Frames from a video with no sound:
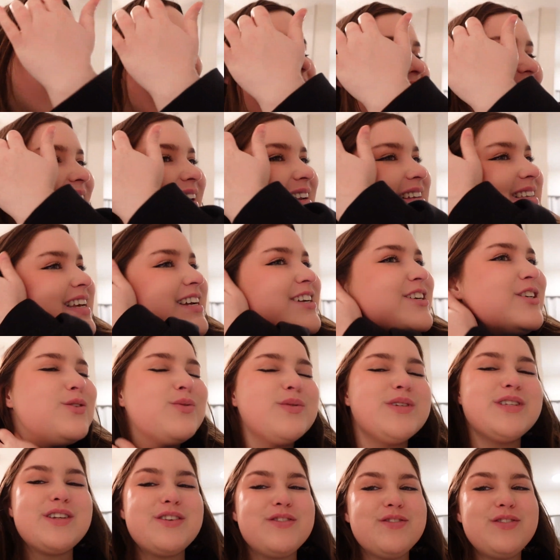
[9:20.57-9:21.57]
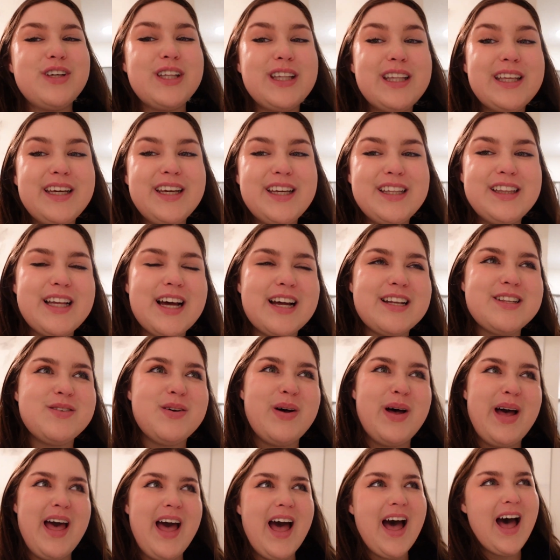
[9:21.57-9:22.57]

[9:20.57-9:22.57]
honestly, I just wasn't feeling it, that's why I